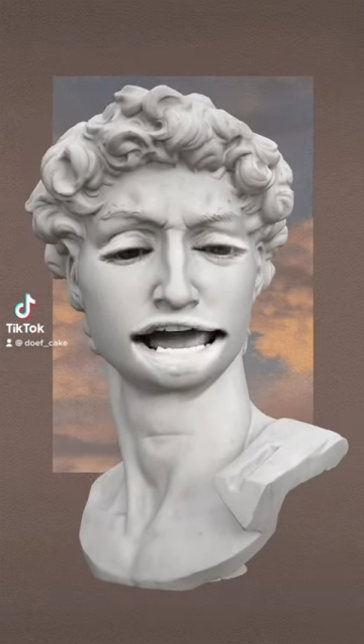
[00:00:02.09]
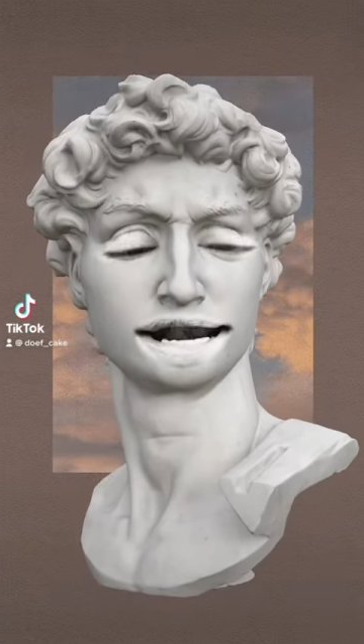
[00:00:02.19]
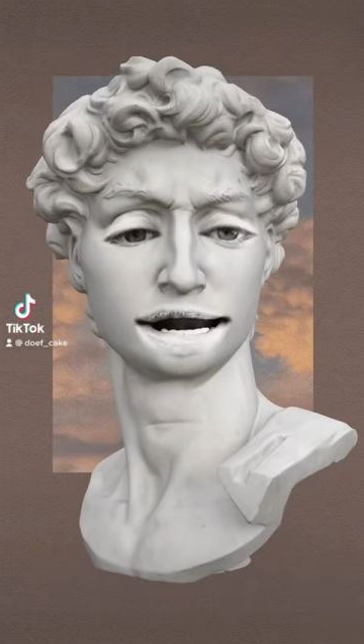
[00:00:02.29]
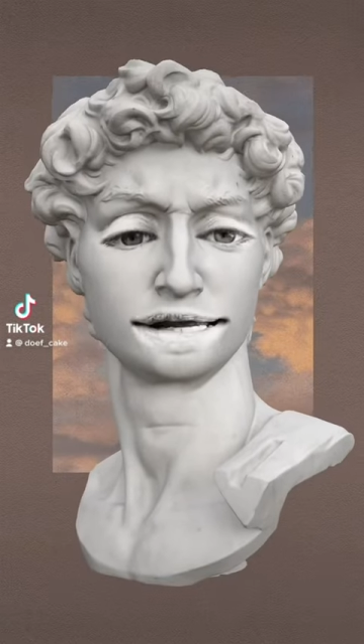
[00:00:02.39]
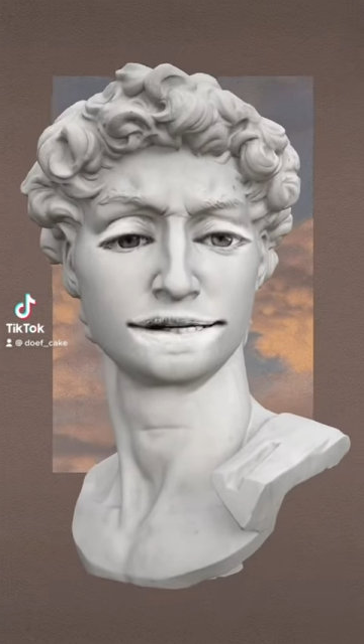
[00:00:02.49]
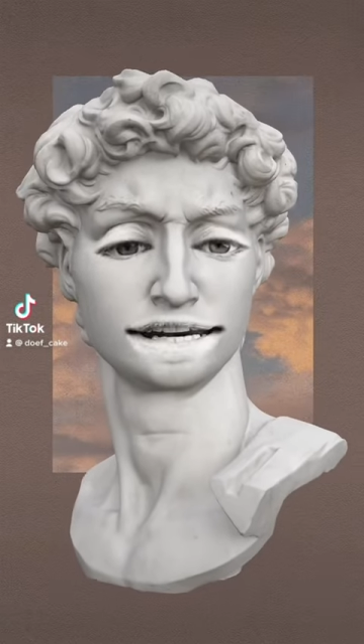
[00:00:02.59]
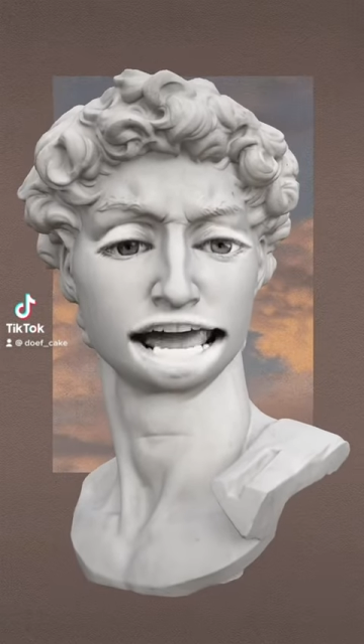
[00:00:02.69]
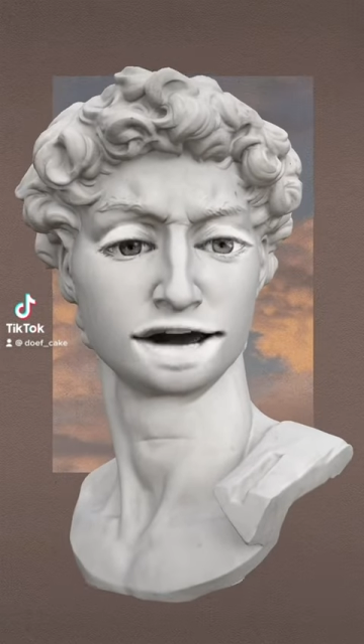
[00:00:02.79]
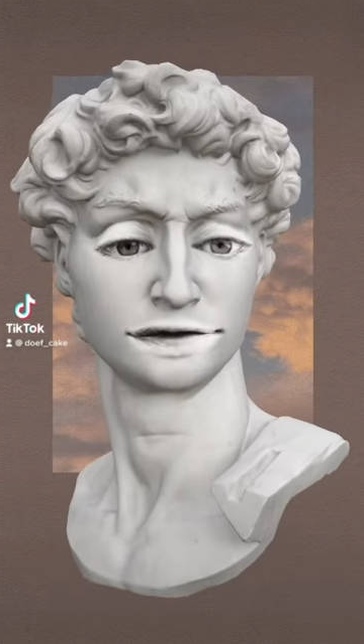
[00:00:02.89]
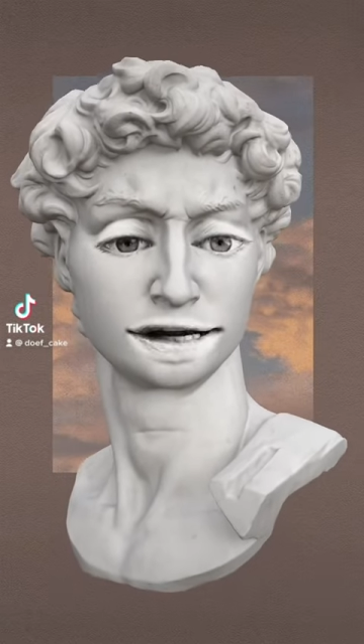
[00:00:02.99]
Okay, now listen
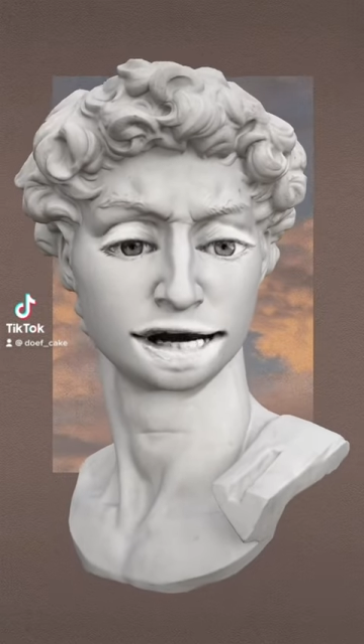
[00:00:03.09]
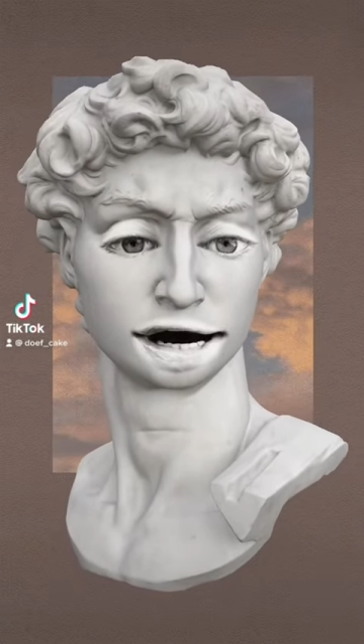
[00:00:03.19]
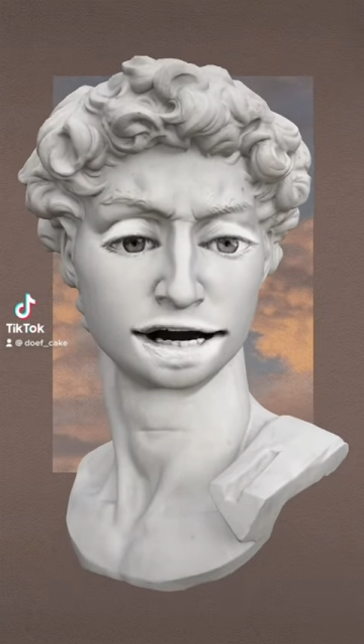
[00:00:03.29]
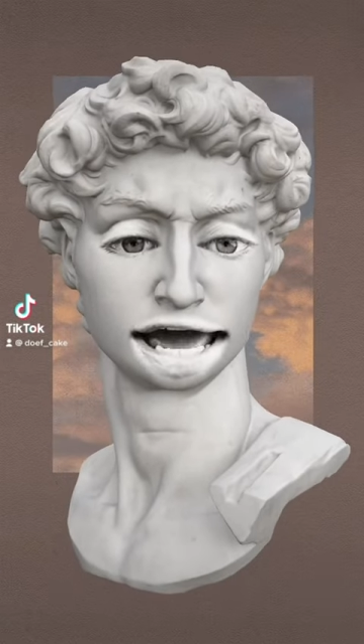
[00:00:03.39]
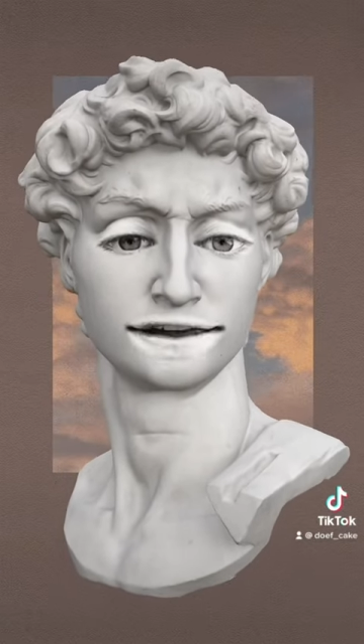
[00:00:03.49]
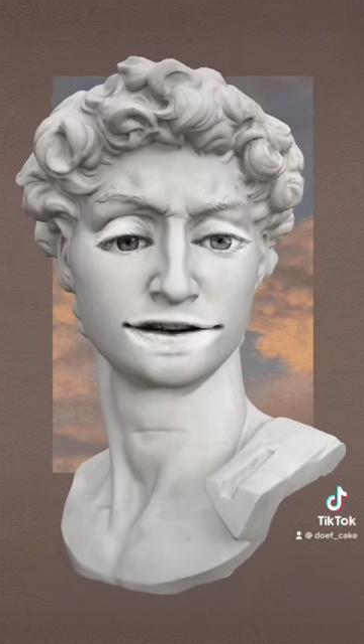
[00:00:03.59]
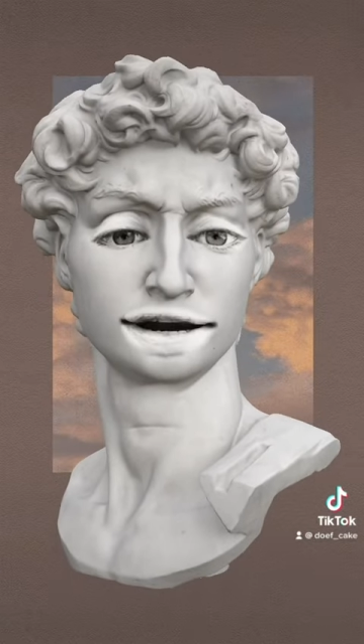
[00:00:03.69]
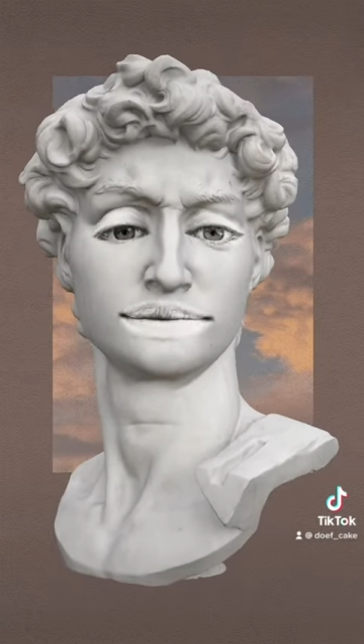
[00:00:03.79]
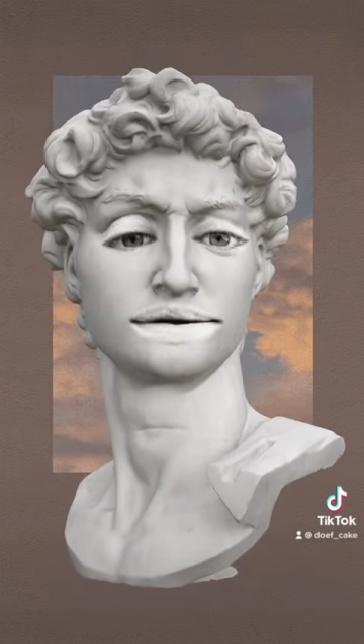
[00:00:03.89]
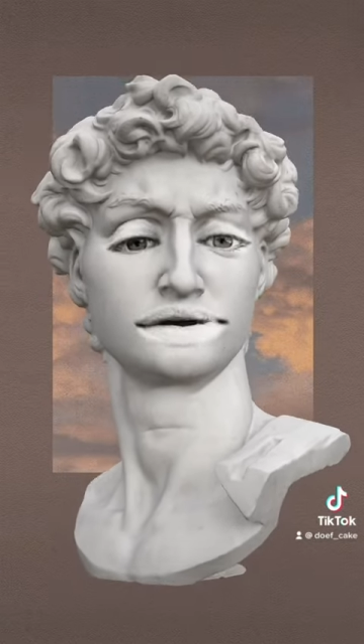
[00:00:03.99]
carefully now, okay? This is
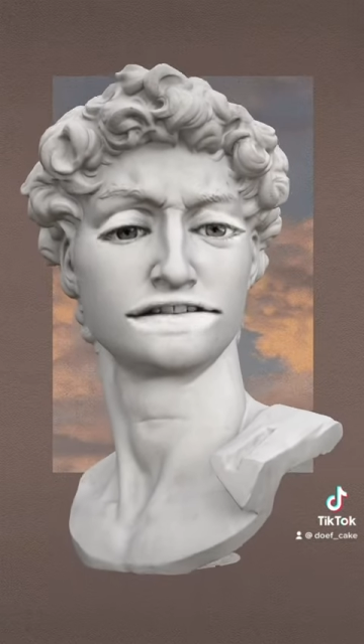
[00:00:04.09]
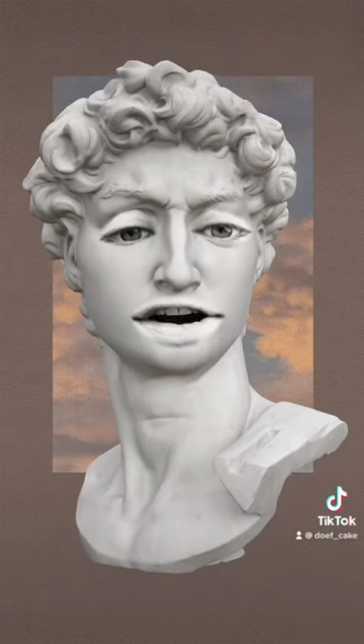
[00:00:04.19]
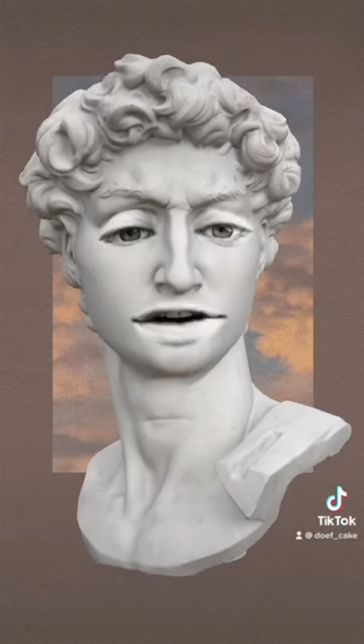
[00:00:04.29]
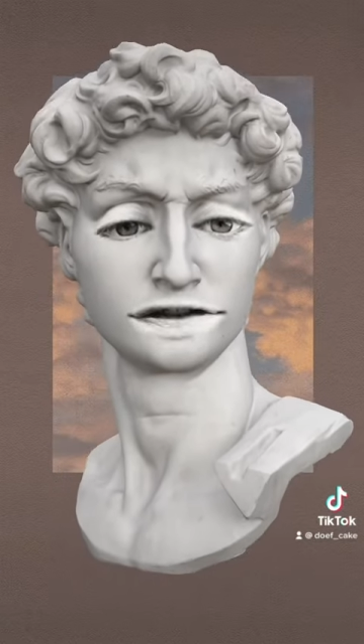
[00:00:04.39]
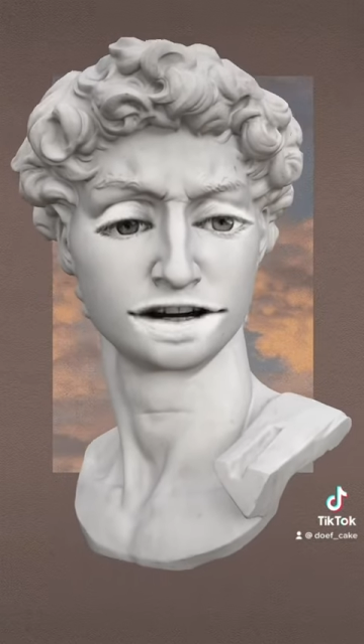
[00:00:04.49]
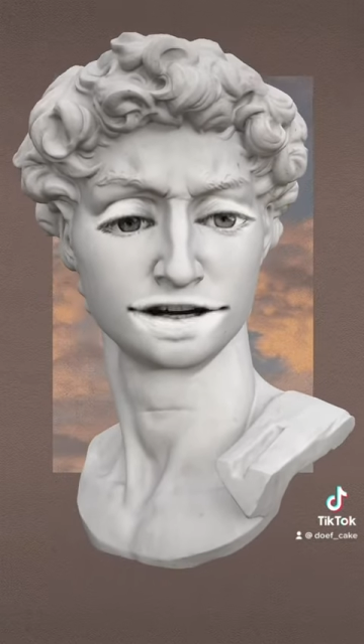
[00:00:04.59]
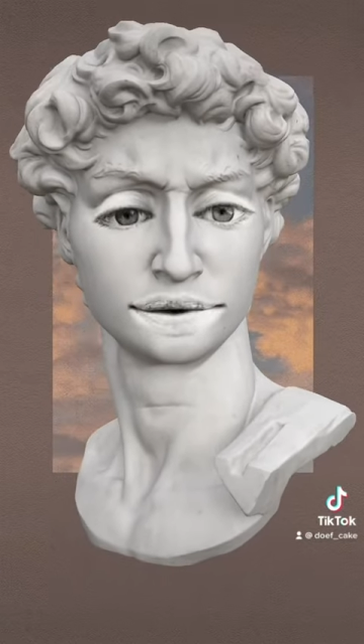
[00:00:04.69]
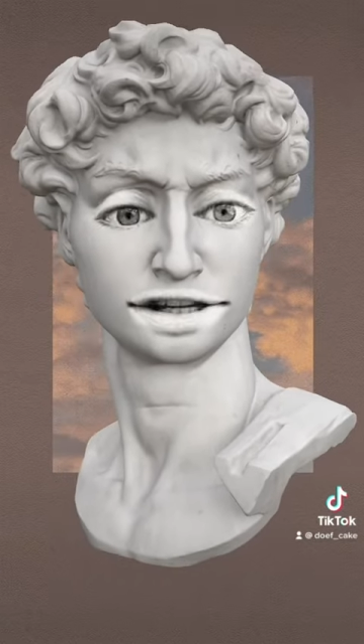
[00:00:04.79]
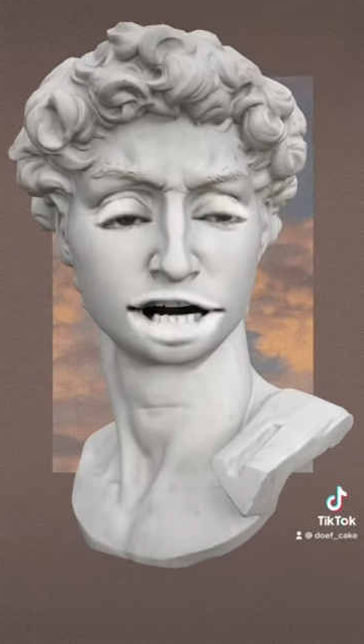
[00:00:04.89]
going to be a bit of a confusing one,